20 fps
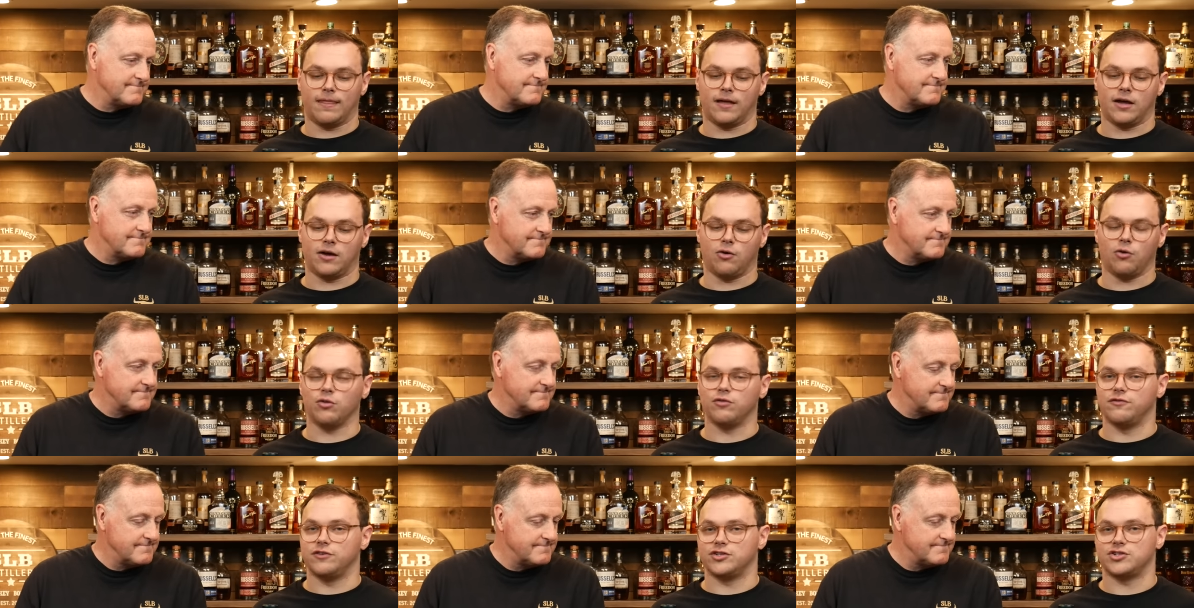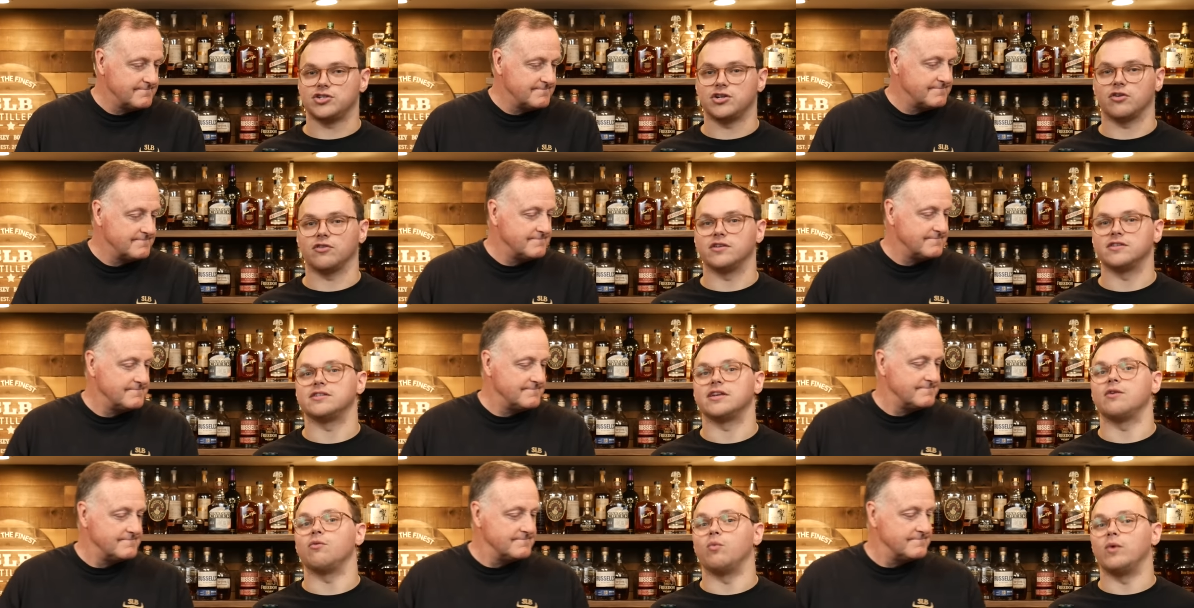Speaker 1: Uh, Old Fitzgerald
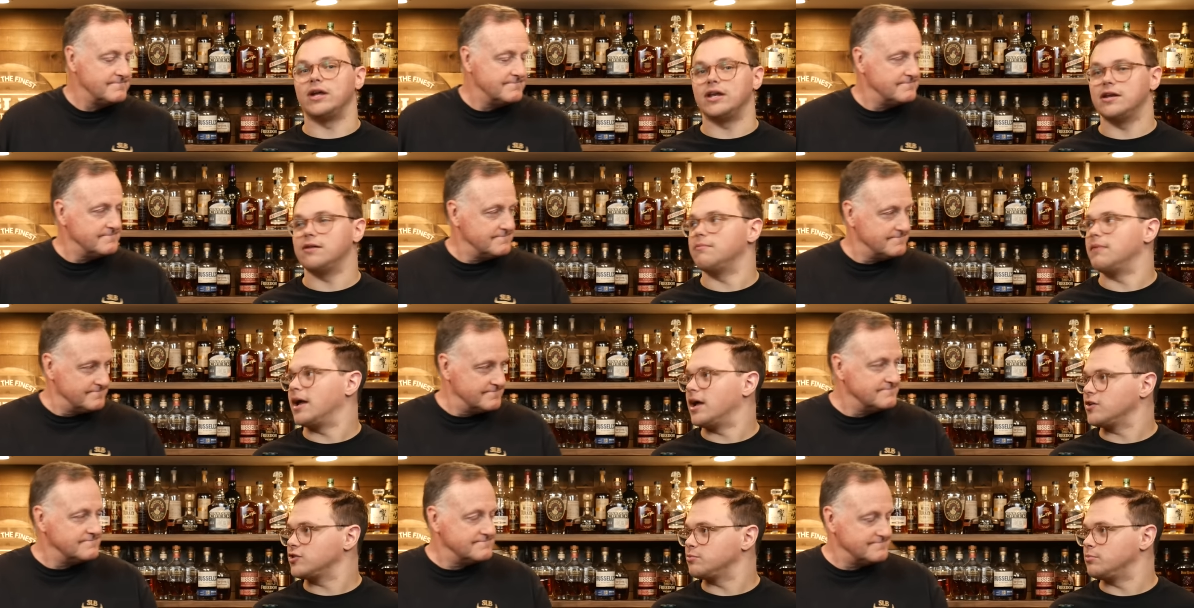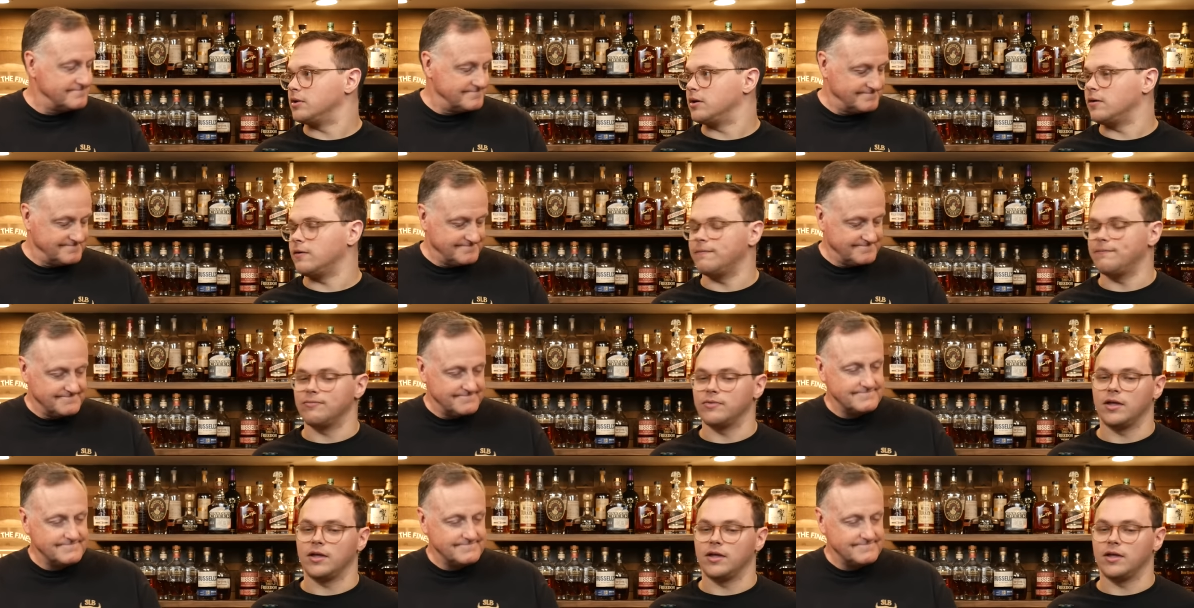is a weeded mash bill,